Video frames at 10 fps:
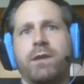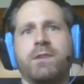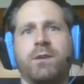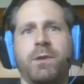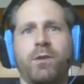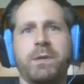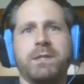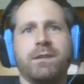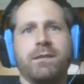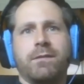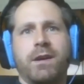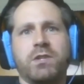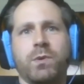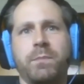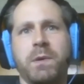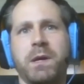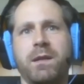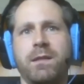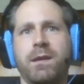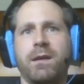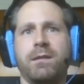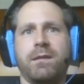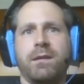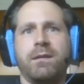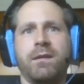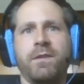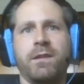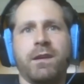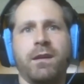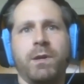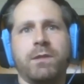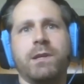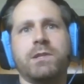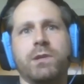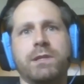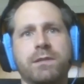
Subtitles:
It took me a little bit to graduate, but in the end, I felt like I made the right choice.